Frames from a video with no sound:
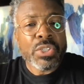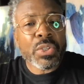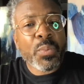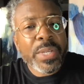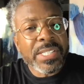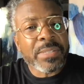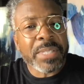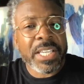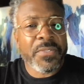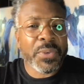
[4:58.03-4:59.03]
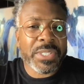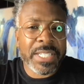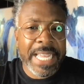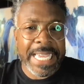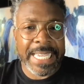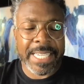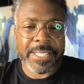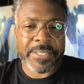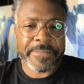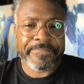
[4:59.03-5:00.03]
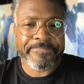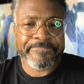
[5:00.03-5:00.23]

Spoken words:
So the wisdom key for today is,